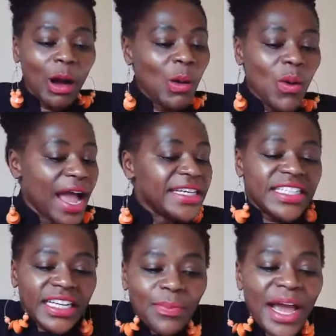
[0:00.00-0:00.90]
oh, I
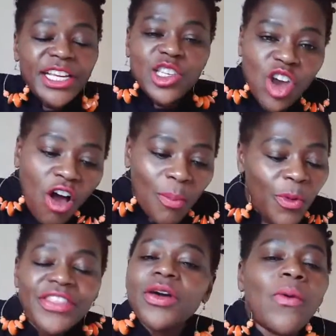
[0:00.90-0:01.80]
did my job
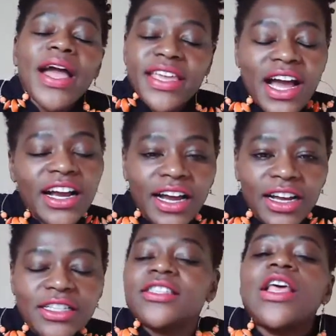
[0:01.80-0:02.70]
when they were younger,